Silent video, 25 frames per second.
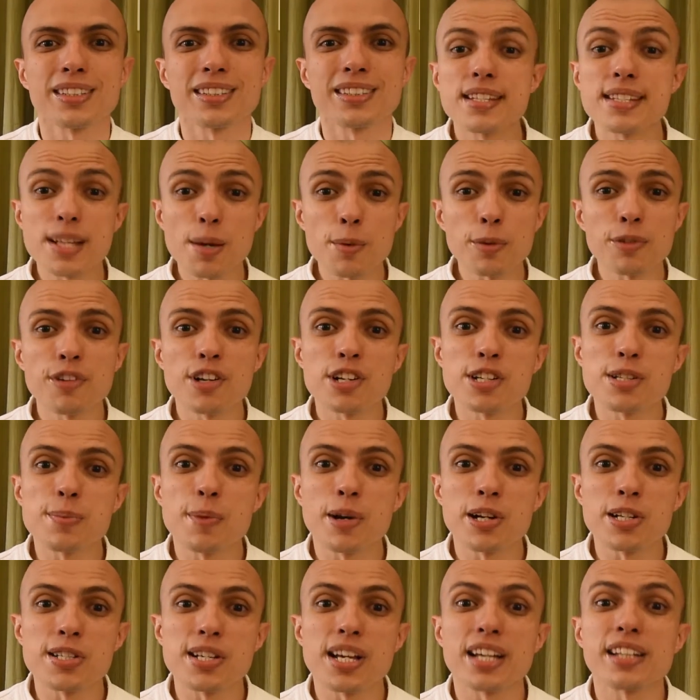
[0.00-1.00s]
Someone very
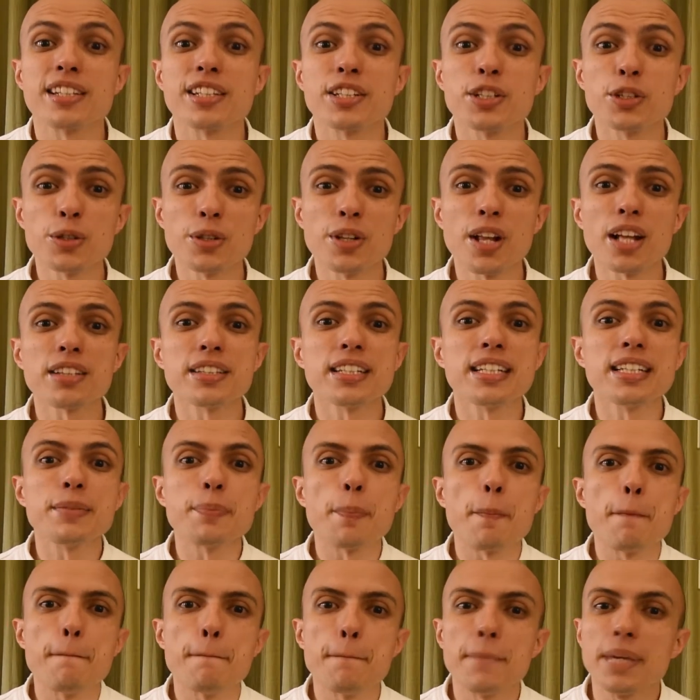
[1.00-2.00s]
smart said, you do not need
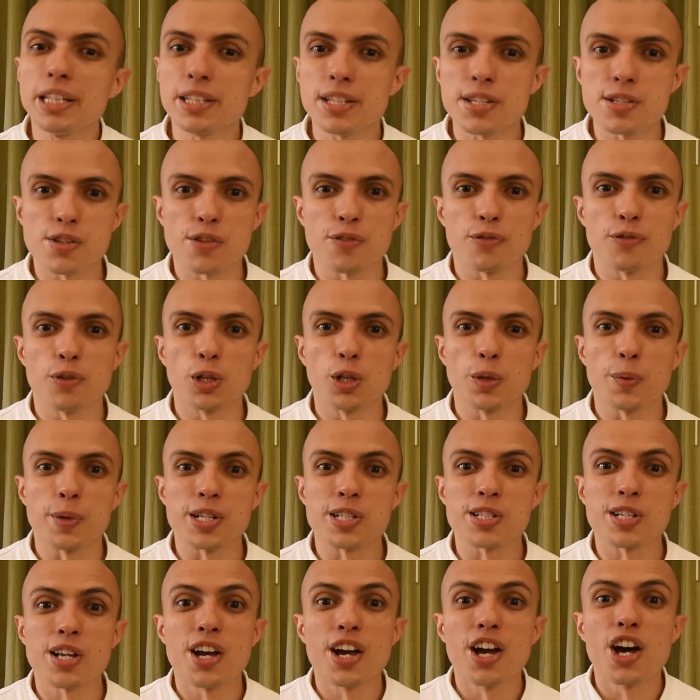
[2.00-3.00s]
millions of
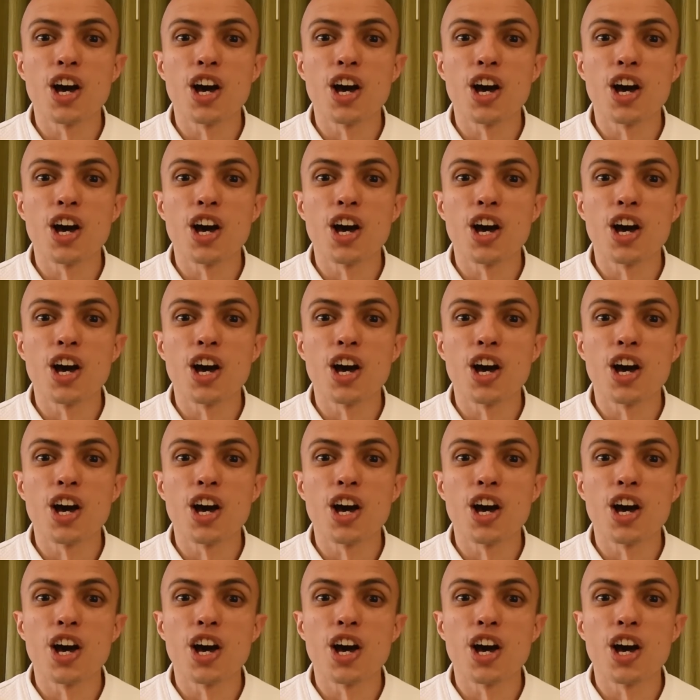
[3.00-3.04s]
followers.